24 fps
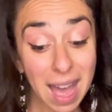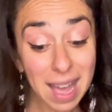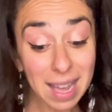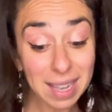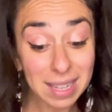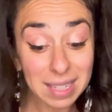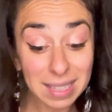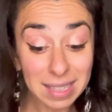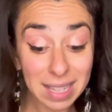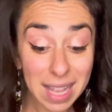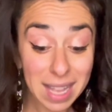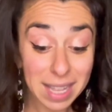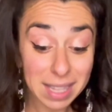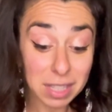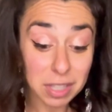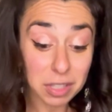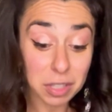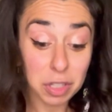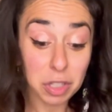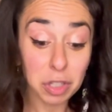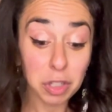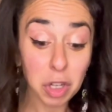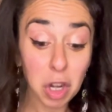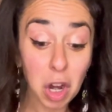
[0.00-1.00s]

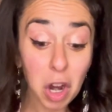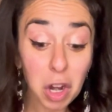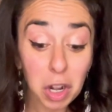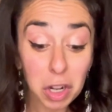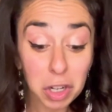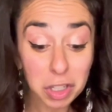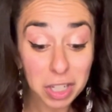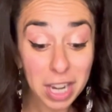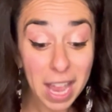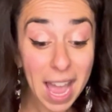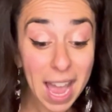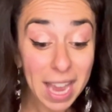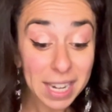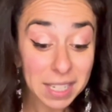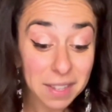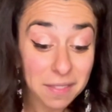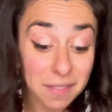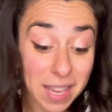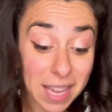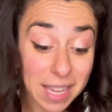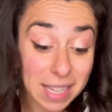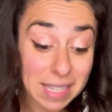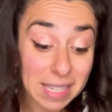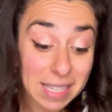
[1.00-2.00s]
Cleanse, charge,
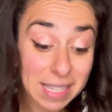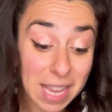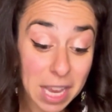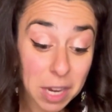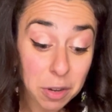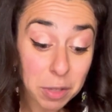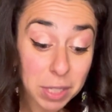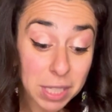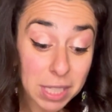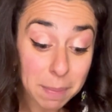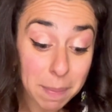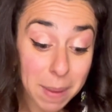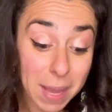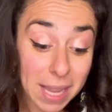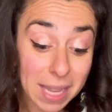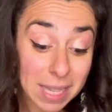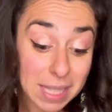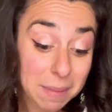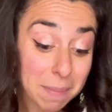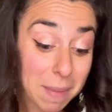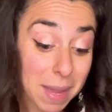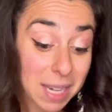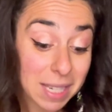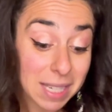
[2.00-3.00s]
activate, sacred space,
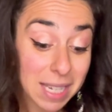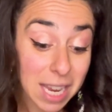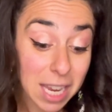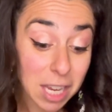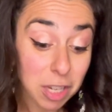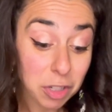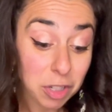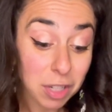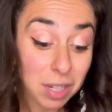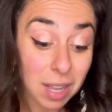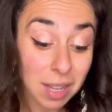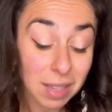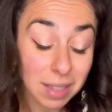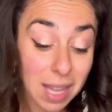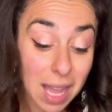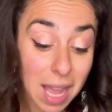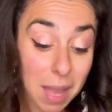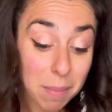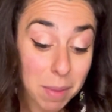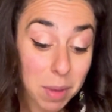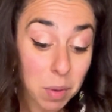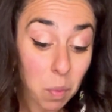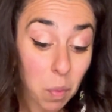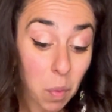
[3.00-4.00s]
meditation,
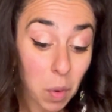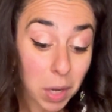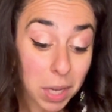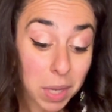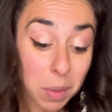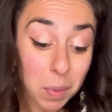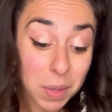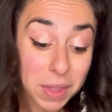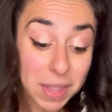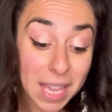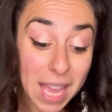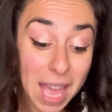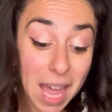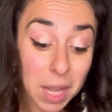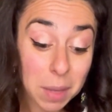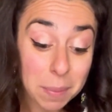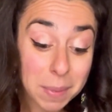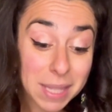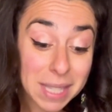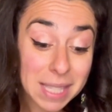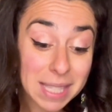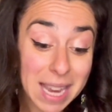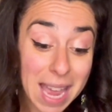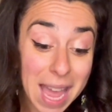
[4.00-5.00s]
alignment, working with the
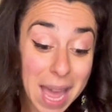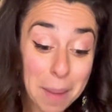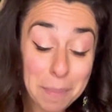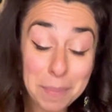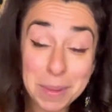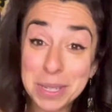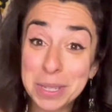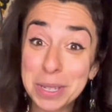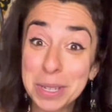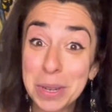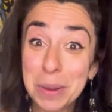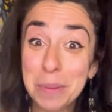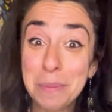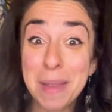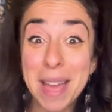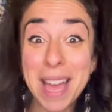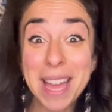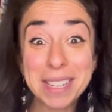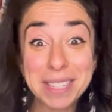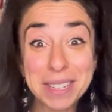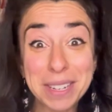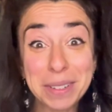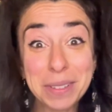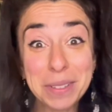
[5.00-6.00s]
elements, tap into your
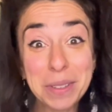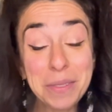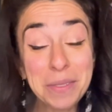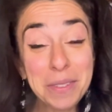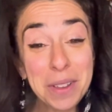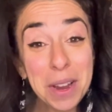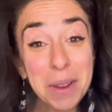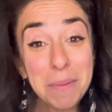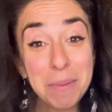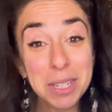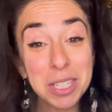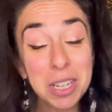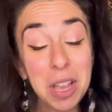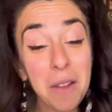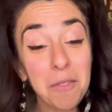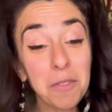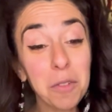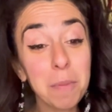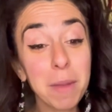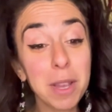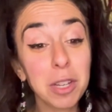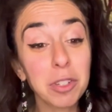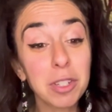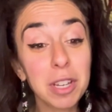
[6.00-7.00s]
magic. So very much
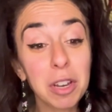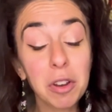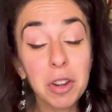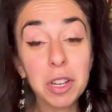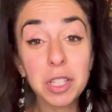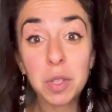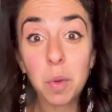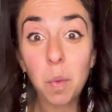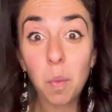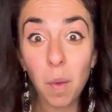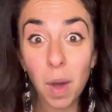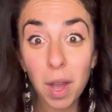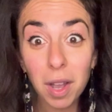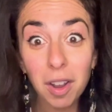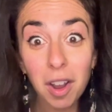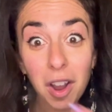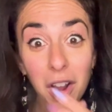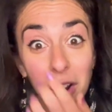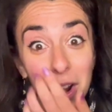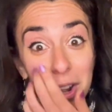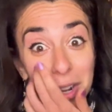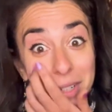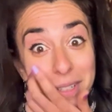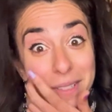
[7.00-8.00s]
confirmation here, and it's a 1
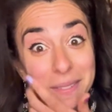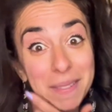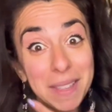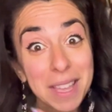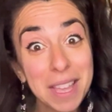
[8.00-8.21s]
card.